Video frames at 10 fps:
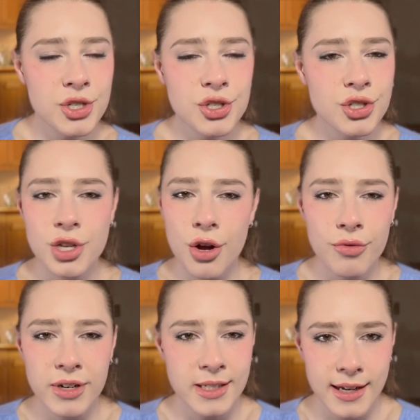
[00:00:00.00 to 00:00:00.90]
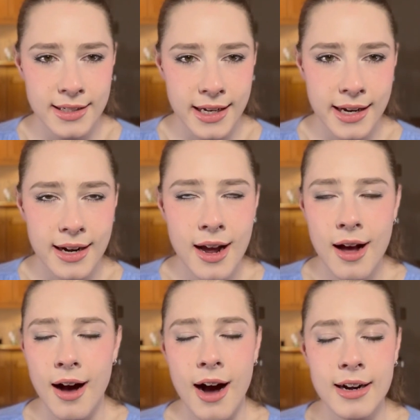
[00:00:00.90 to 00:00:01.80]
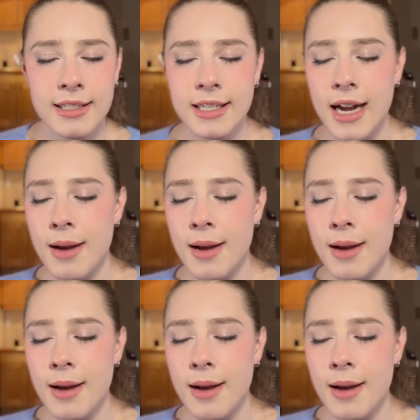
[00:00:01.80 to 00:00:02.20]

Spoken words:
is so redundant. Honestly,